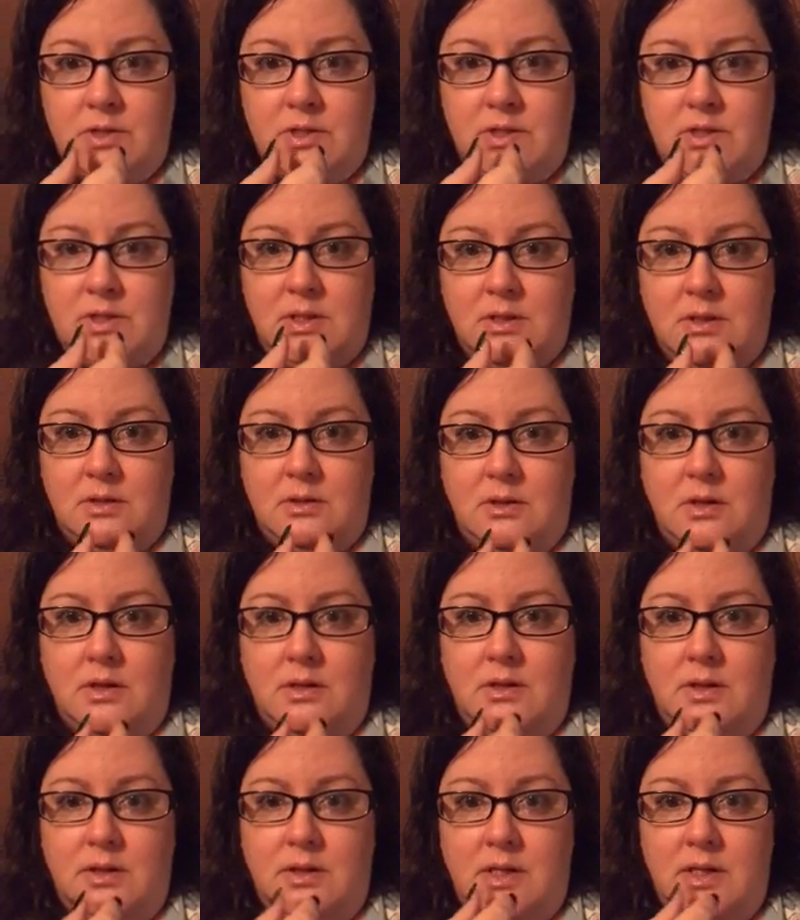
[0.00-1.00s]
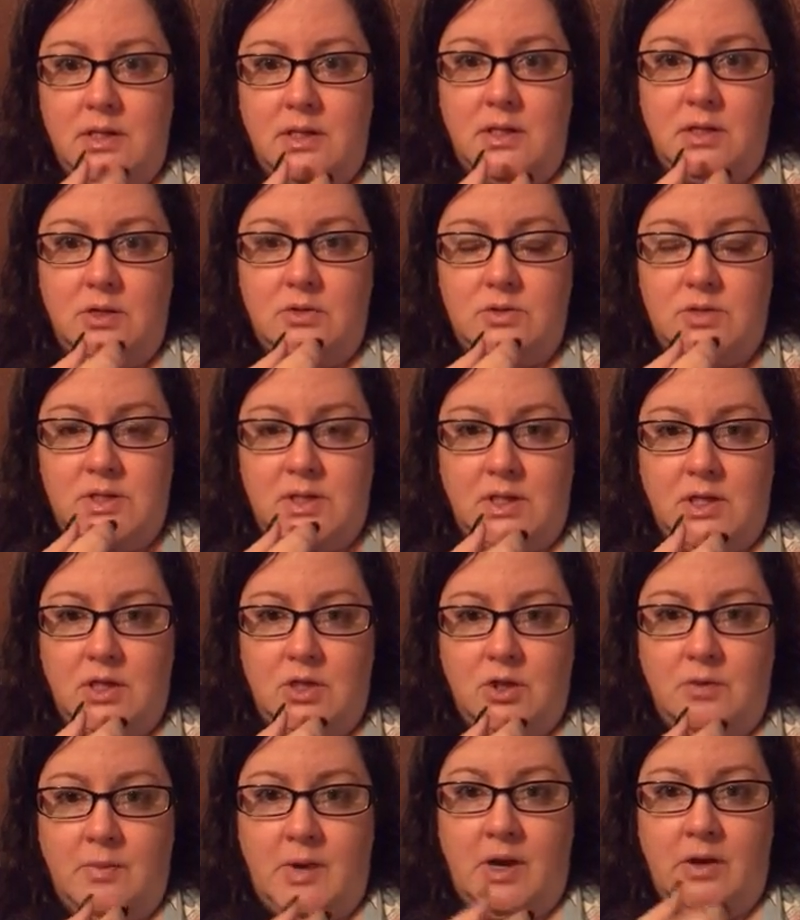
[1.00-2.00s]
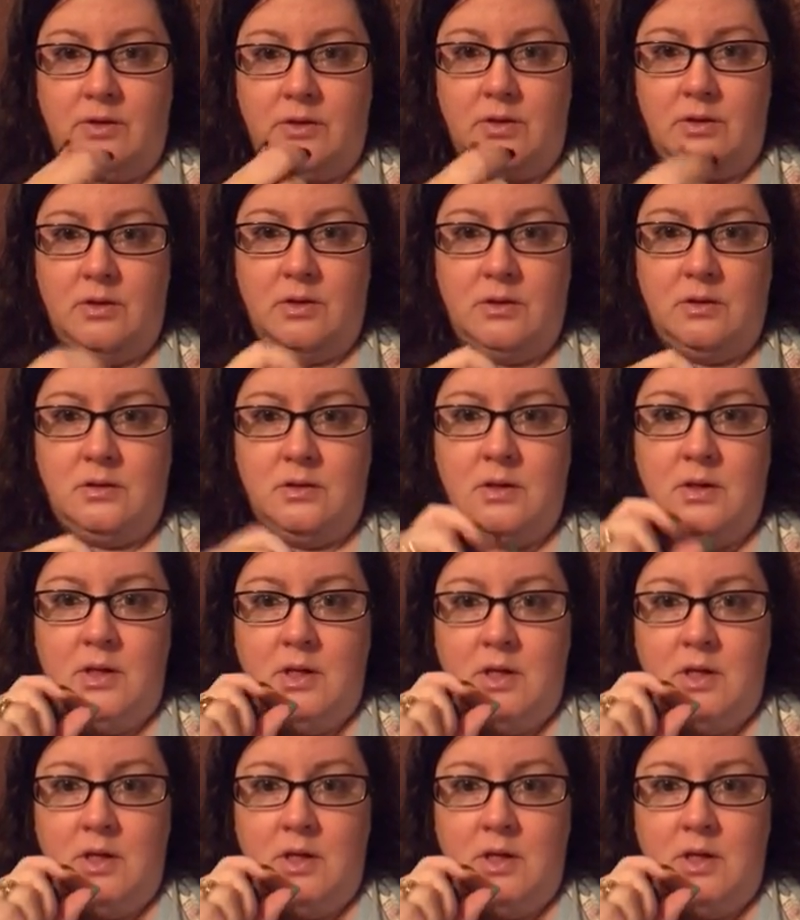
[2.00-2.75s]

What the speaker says: It's got the thing that you stick in your mouth and